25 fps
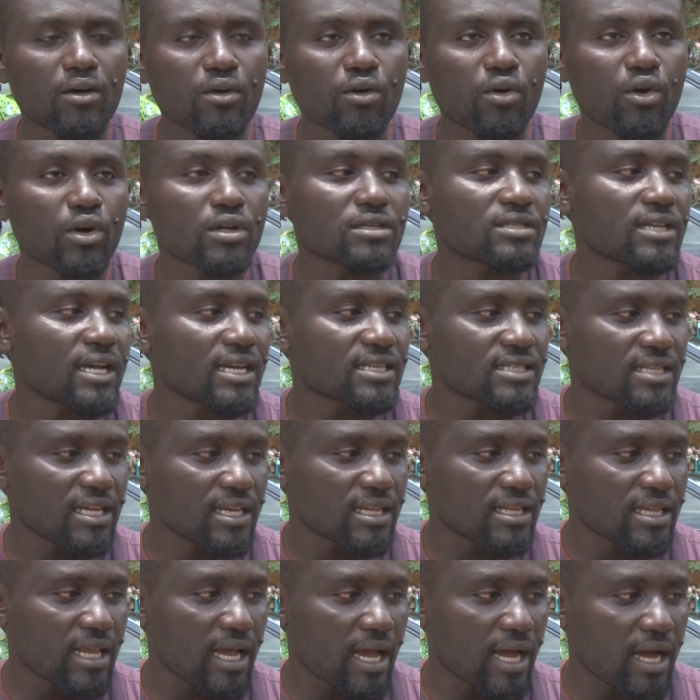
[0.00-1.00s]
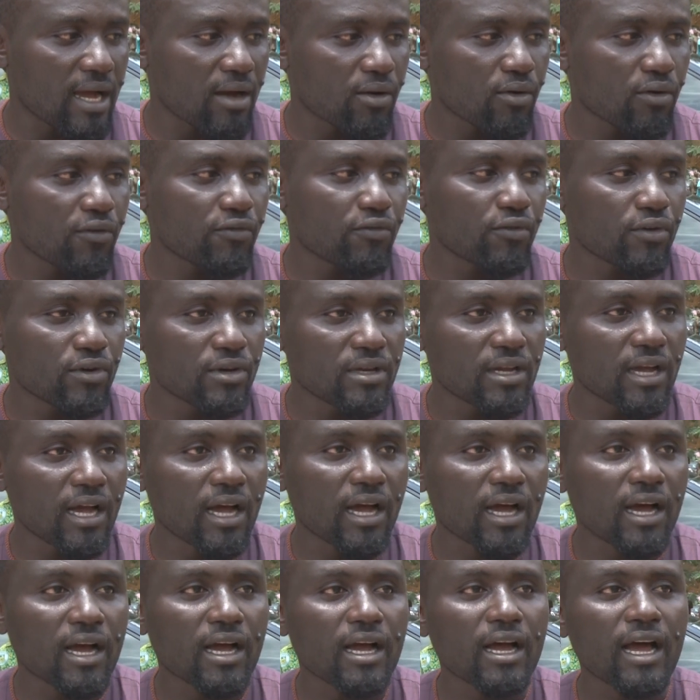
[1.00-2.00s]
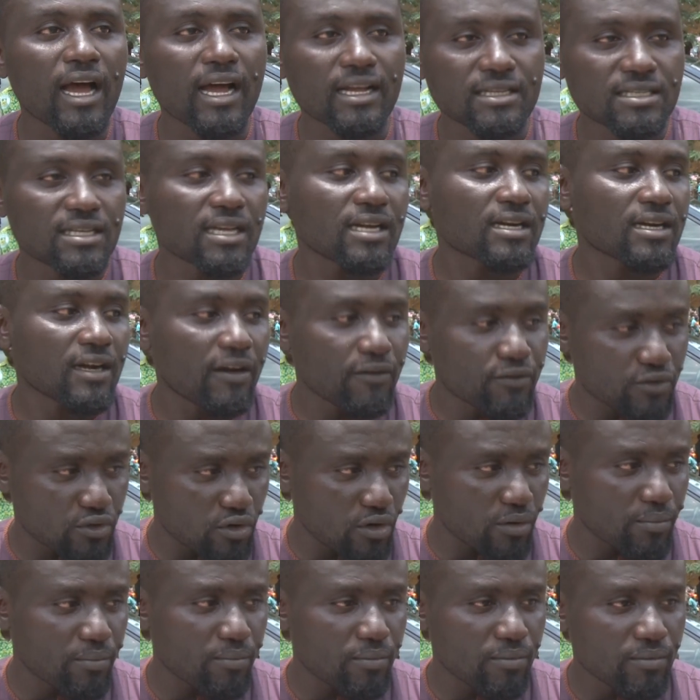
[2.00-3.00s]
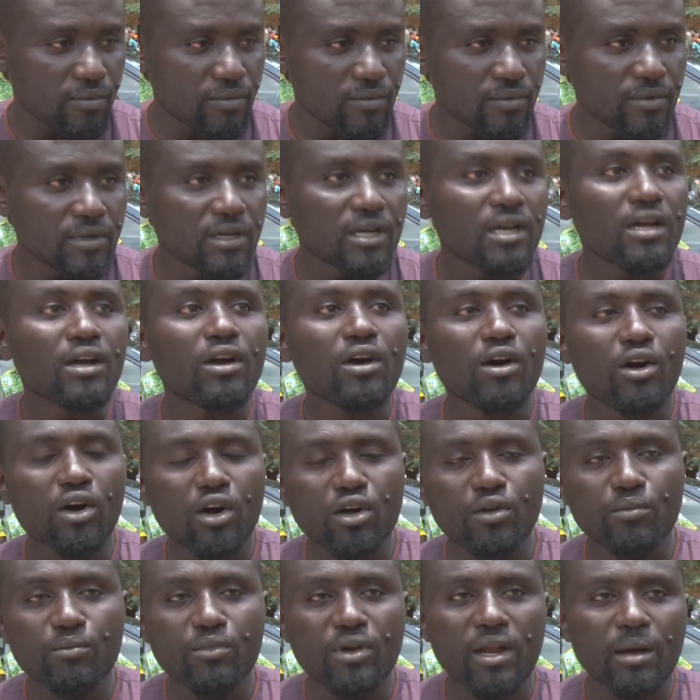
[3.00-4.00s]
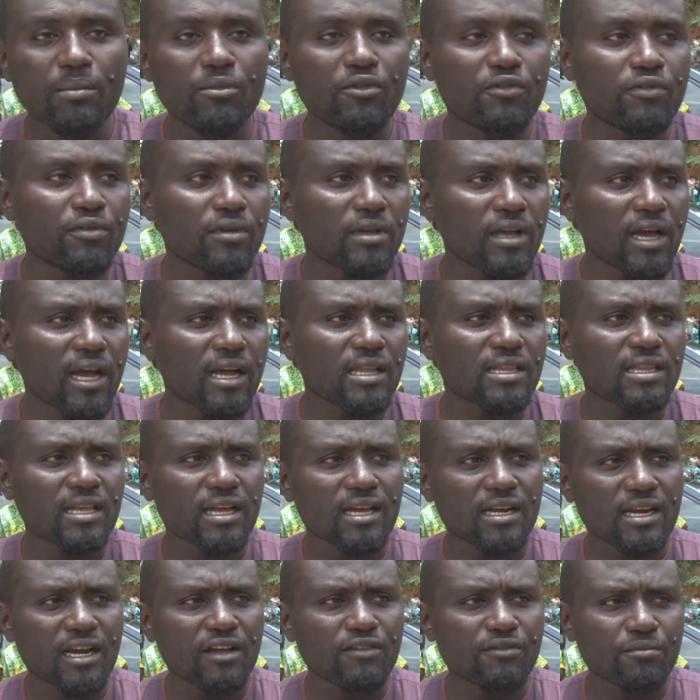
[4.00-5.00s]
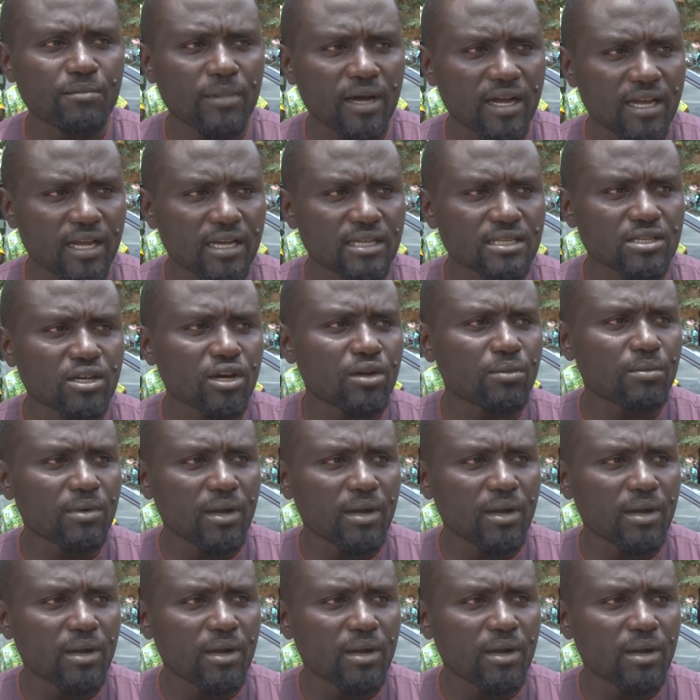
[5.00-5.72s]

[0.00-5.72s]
Culture center, for their art and craft shop, on Munami art and craft market, on